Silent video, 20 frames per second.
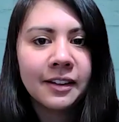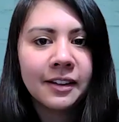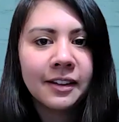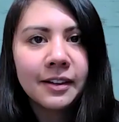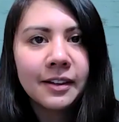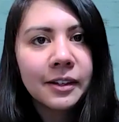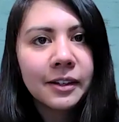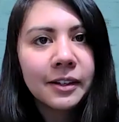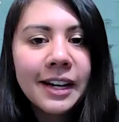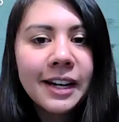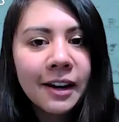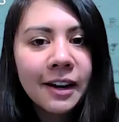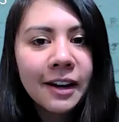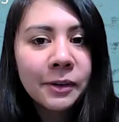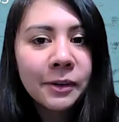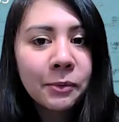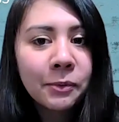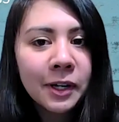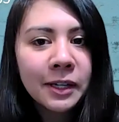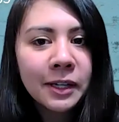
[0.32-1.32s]
All right, hi
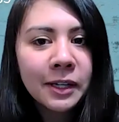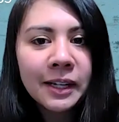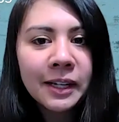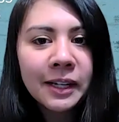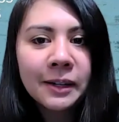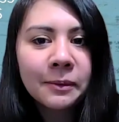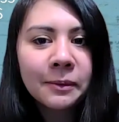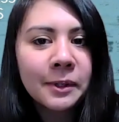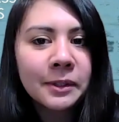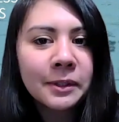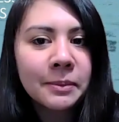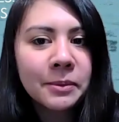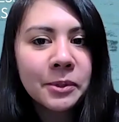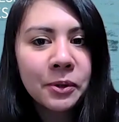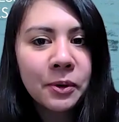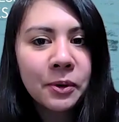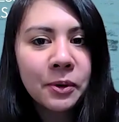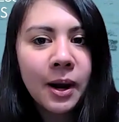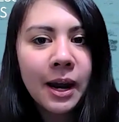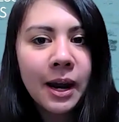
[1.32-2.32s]
everyone, and welcome
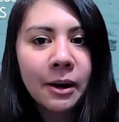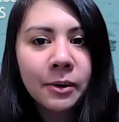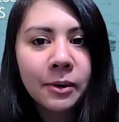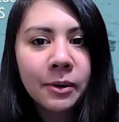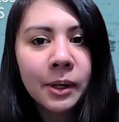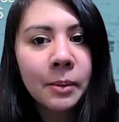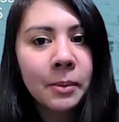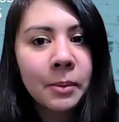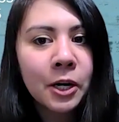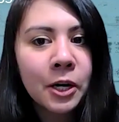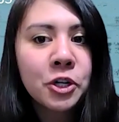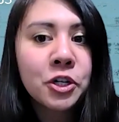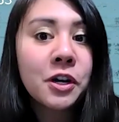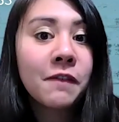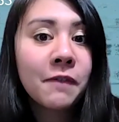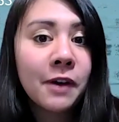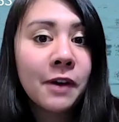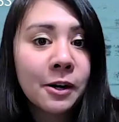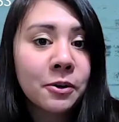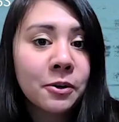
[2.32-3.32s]
to our March
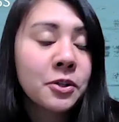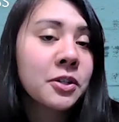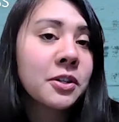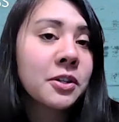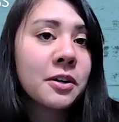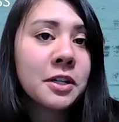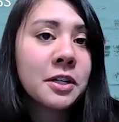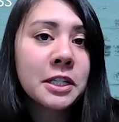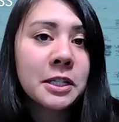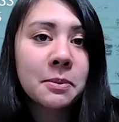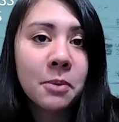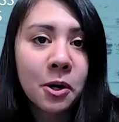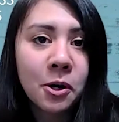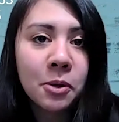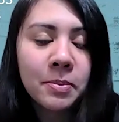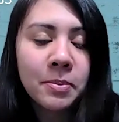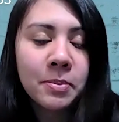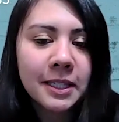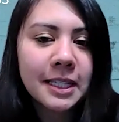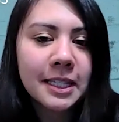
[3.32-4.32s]
EnviroStars Small
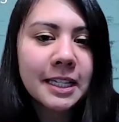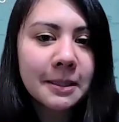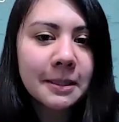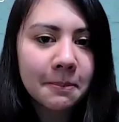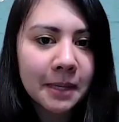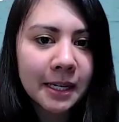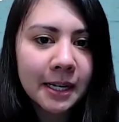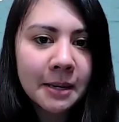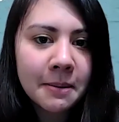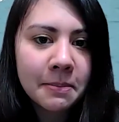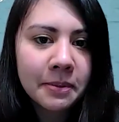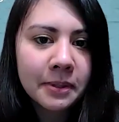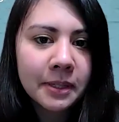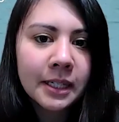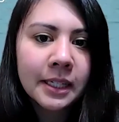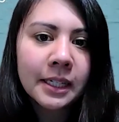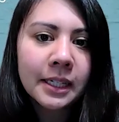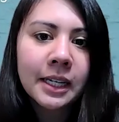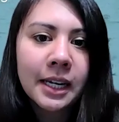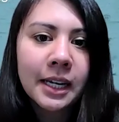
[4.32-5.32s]
Business Meetup.
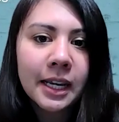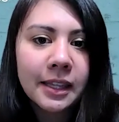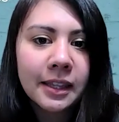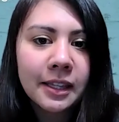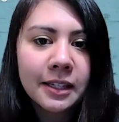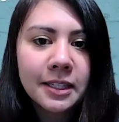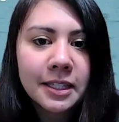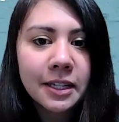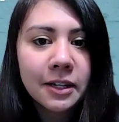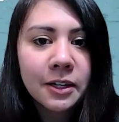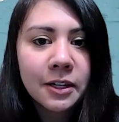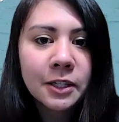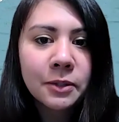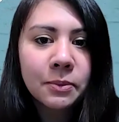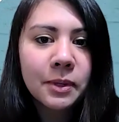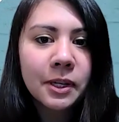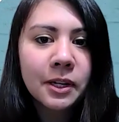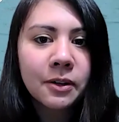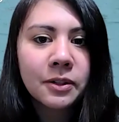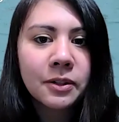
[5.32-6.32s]
In this series,
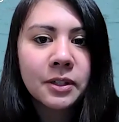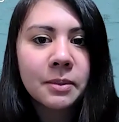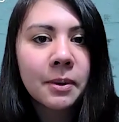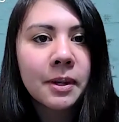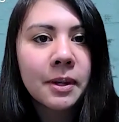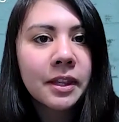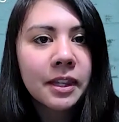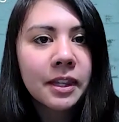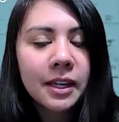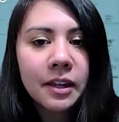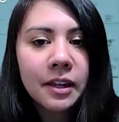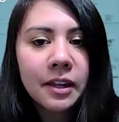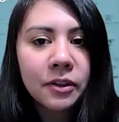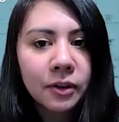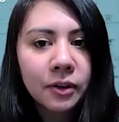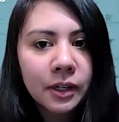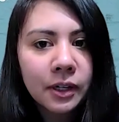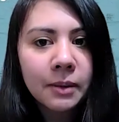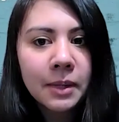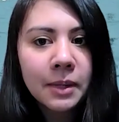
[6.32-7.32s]
we host monthly
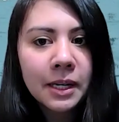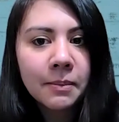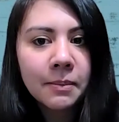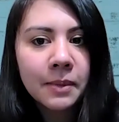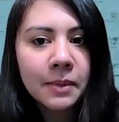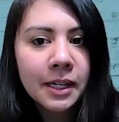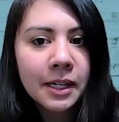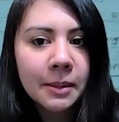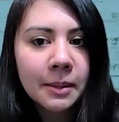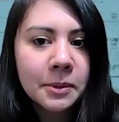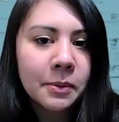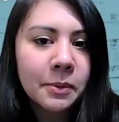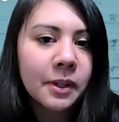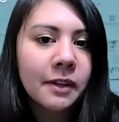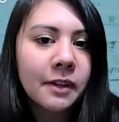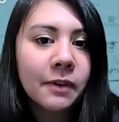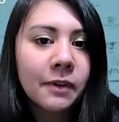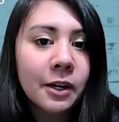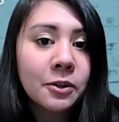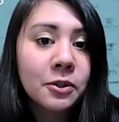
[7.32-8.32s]
30-minute meetups with
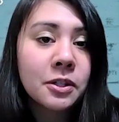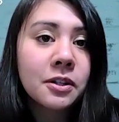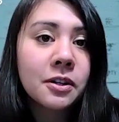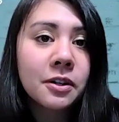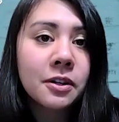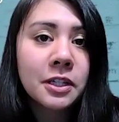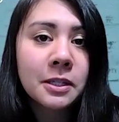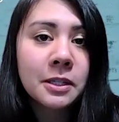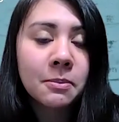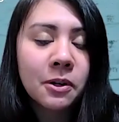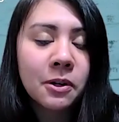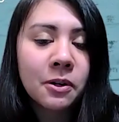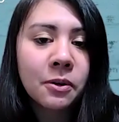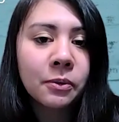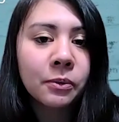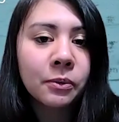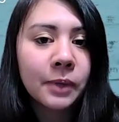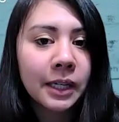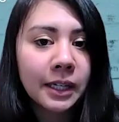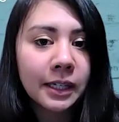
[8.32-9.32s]
EnviroStars small
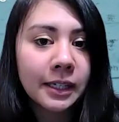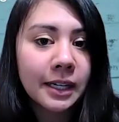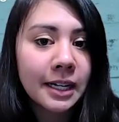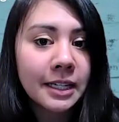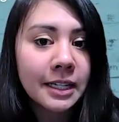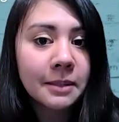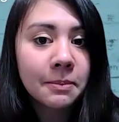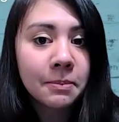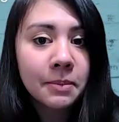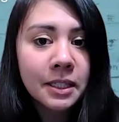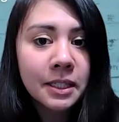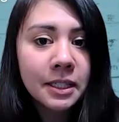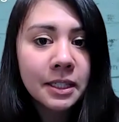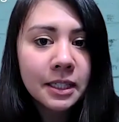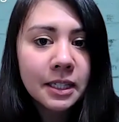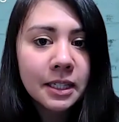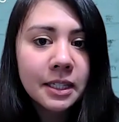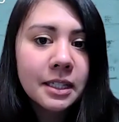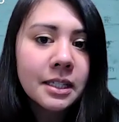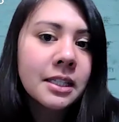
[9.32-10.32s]
recognized
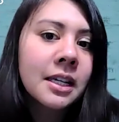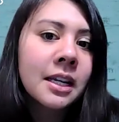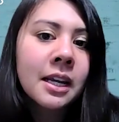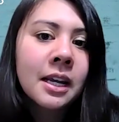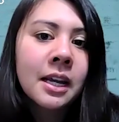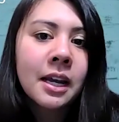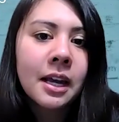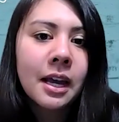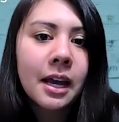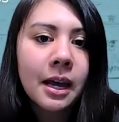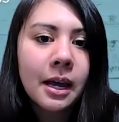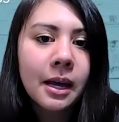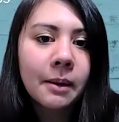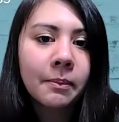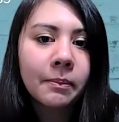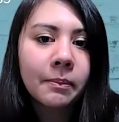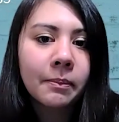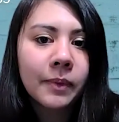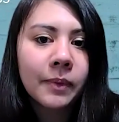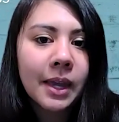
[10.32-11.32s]
businesses
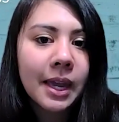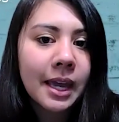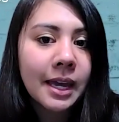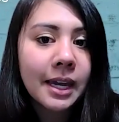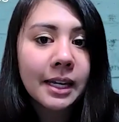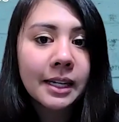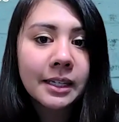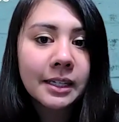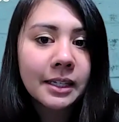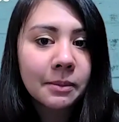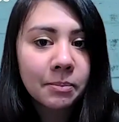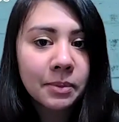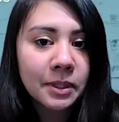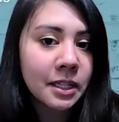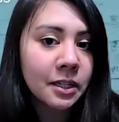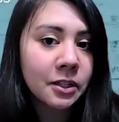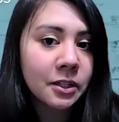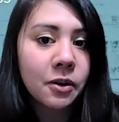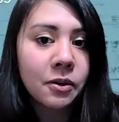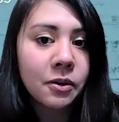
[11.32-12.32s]
and
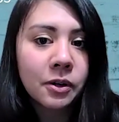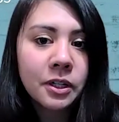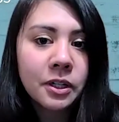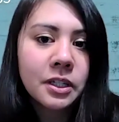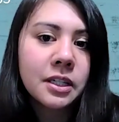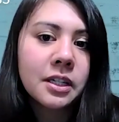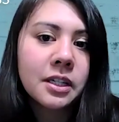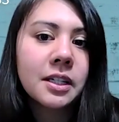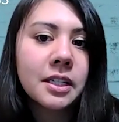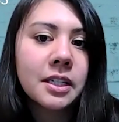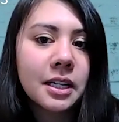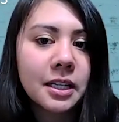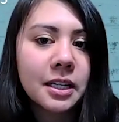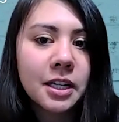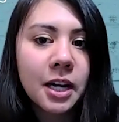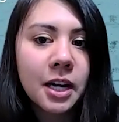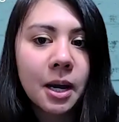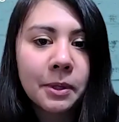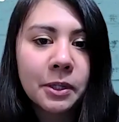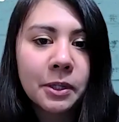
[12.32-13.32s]
business owners to discuss
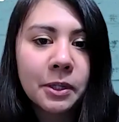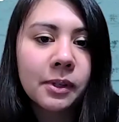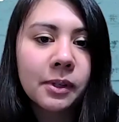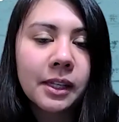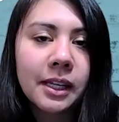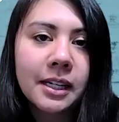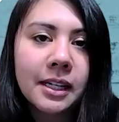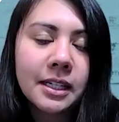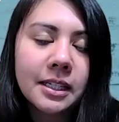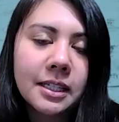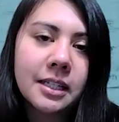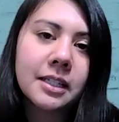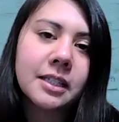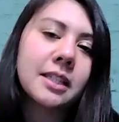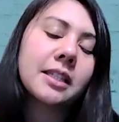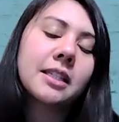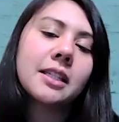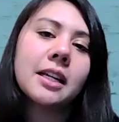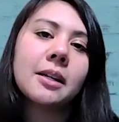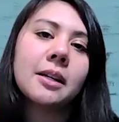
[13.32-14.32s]
topics related to
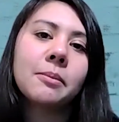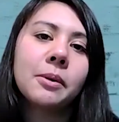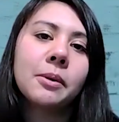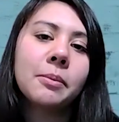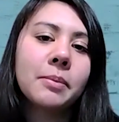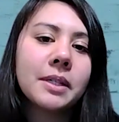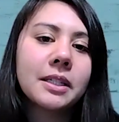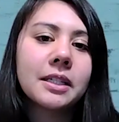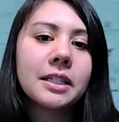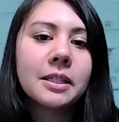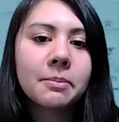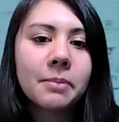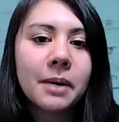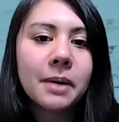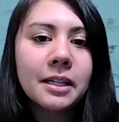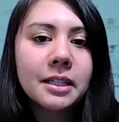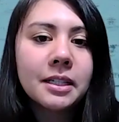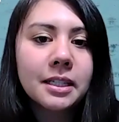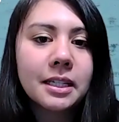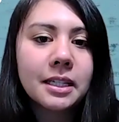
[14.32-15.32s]
sustainable business
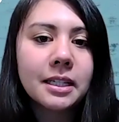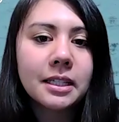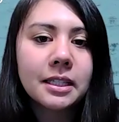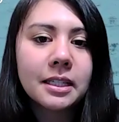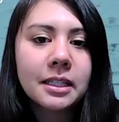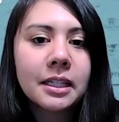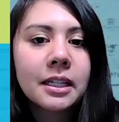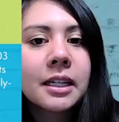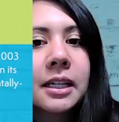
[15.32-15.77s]
practices.